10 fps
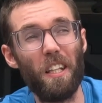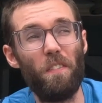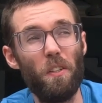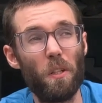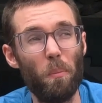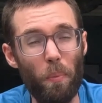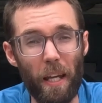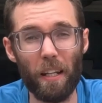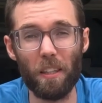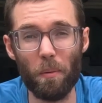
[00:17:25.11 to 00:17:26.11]
if you can
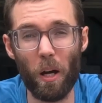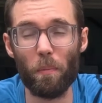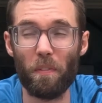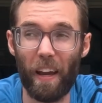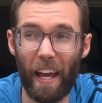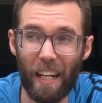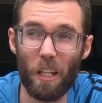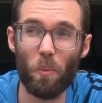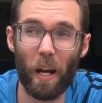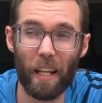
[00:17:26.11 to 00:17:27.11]
pick them up for
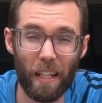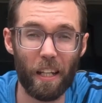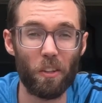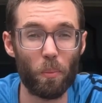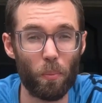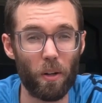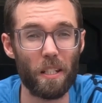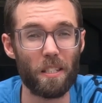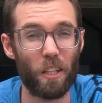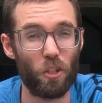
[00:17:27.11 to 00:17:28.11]
anywhere near the
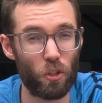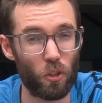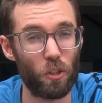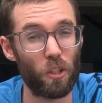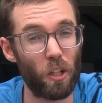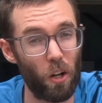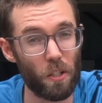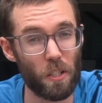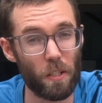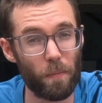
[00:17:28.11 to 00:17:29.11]
price they should
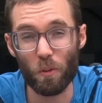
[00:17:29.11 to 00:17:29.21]
cost,